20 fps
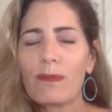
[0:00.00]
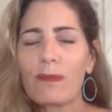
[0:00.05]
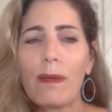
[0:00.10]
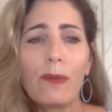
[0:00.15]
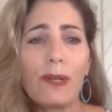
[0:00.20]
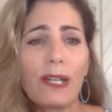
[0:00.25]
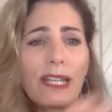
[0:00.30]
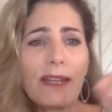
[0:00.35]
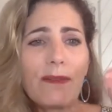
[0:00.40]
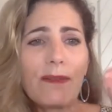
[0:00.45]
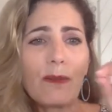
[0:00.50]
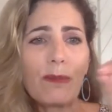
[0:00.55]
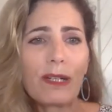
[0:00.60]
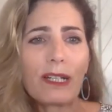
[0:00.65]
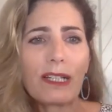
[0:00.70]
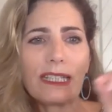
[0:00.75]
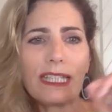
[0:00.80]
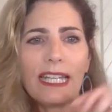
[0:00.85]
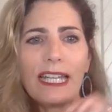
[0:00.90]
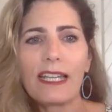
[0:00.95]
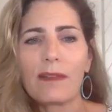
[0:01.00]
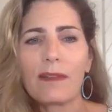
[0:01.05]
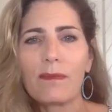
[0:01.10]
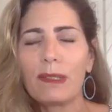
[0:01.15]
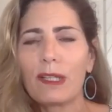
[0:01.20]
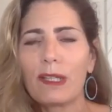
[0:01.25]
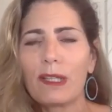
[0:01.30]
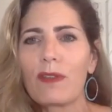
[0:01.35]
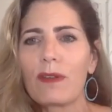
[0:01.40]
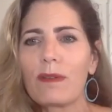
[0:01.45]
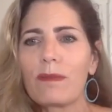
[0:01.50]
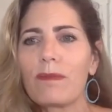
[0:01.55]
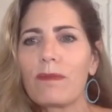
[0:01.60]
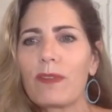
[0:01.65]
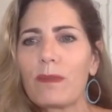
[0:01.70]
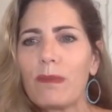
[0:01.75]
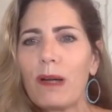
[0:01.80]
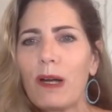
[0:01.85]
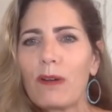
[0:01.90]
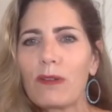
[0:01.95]
Maybe we can even put a link below
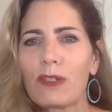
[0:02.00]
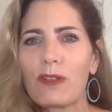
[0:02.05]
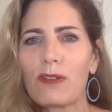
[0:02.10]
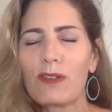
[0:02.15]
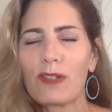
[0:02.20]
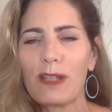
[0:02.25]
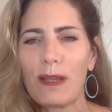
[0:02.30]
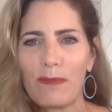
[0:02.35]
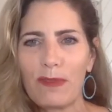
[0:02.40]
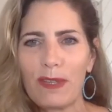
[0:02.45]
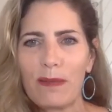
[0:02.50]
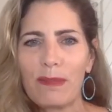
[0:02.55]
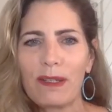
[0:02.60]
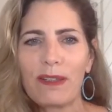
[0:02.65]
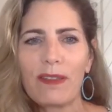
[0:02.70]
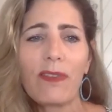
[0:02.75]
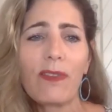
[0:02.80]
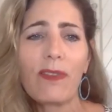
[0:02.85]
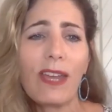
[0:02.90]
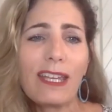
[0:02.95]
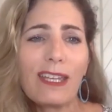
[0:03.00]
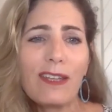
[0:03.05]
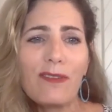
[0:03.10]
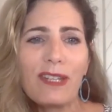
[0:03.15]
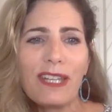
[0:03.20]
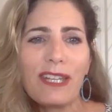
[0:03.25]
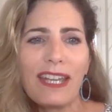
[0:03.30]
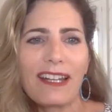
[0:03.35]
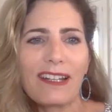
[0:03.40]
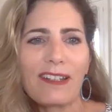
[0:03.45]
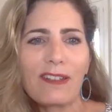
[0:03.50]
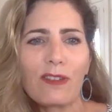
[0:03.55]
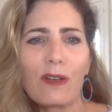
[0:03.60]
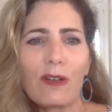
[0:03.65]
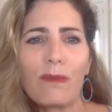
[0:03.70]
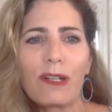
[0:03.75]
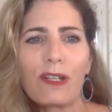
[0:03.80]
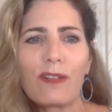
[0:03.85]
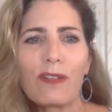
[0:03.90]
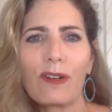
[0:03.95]
the post or something. But thank you, Deanna, so
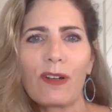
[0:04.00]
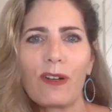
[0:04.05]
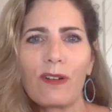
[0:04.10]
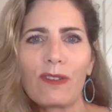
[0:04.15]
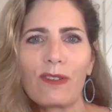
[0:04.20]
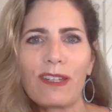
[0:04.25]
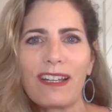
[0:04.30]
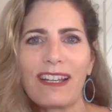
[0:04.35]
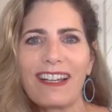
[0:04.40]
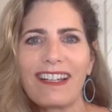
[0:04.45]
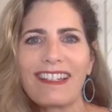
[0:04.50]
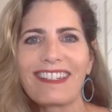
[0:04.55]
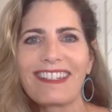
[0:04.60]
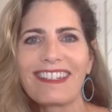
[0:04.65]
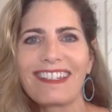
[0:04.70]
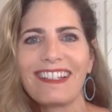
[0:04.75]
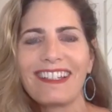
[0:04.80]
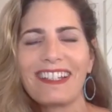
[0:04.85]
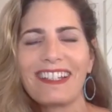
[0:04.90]
much for hosting us.